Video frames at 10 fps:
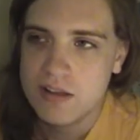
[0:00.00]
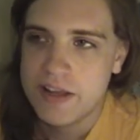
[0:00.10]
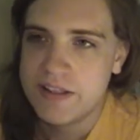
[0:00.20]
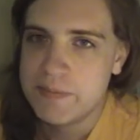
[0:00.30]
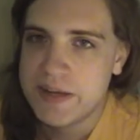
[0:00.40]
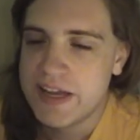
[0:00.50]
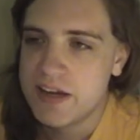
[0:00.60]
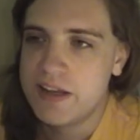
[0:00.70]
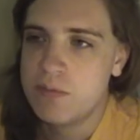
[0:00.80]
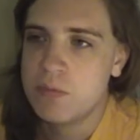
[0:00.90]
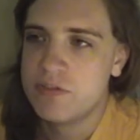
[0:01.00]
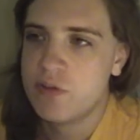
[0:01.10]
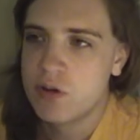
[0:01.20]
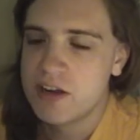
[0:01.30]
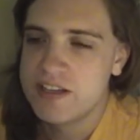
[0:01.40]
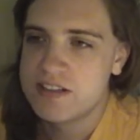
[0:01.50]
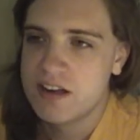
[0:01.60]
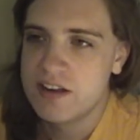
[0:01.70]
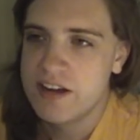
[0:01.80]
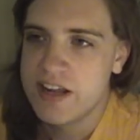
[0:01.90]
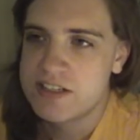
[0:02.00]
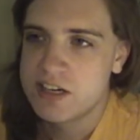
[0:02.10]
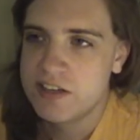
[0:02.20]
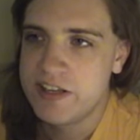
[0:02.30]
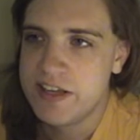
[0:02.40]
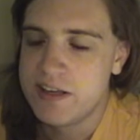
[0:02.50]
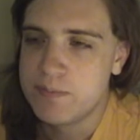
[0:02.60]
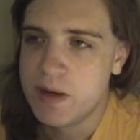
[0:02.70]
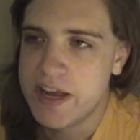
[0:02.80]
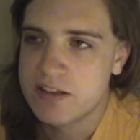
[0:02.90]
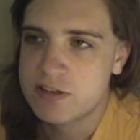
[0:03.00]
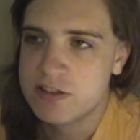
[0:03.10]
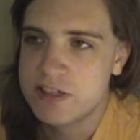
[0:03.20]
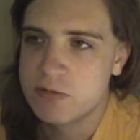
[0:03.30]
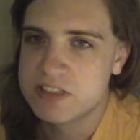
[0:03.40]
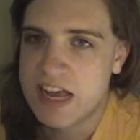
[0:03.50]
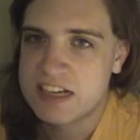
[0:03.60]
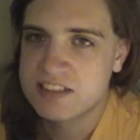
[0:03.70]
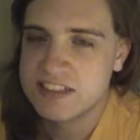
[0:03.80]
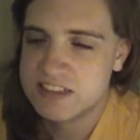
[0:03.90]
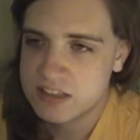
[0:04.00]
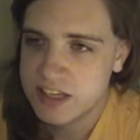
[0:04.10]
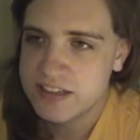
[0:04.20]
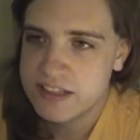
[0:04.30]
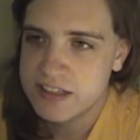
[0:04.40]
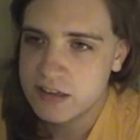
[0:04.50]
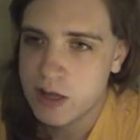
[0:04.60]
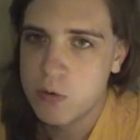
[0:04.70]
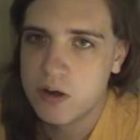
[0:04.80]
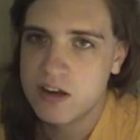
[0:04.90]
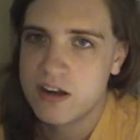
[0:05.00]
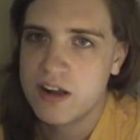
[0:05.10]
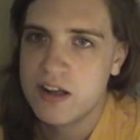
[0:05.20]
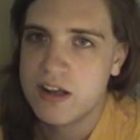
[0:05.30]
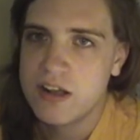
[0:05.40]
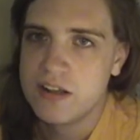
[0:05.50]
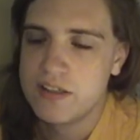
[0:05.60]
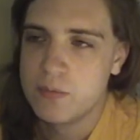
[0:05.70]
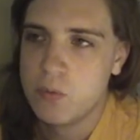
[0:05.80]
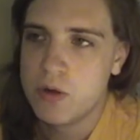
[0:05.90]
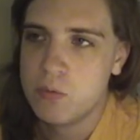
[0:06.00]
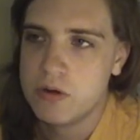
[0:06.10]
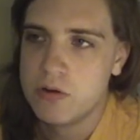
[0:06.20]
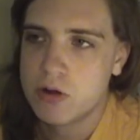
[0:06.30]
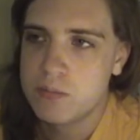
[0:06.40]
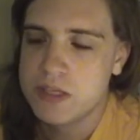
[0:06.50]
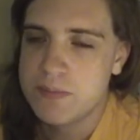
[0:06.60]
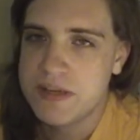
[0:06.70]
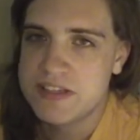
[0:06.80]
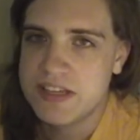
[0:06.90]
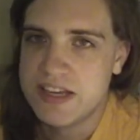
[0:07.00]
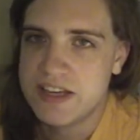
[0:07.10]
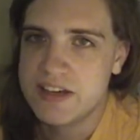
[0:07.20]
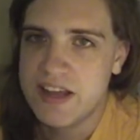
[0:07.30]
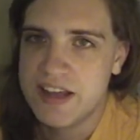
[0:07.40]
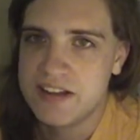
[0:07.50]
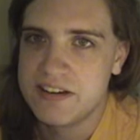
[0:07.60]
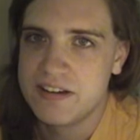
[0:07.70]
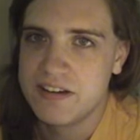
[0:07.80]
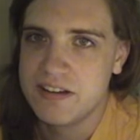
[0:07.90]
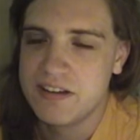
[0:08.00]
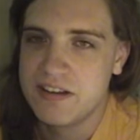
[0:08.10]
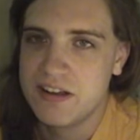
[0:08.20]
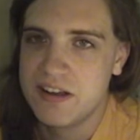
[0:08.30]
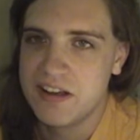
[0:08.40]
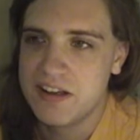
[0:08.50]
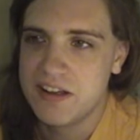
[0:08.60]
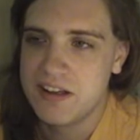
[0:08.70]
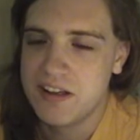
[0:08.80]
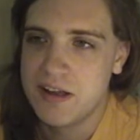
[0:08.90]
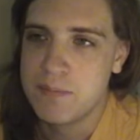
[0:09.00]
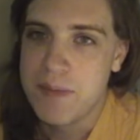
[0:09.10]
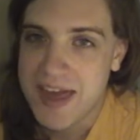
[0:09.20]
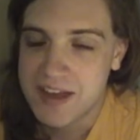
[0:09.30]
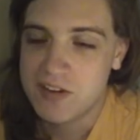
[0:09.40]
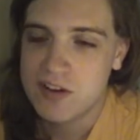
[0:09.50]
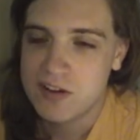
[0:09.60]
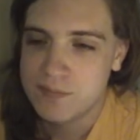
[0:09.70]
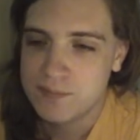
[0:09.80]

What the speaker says: in the beginning, before I started HRT, my estrogen was actually slightly lower than what would normally be seen in a male.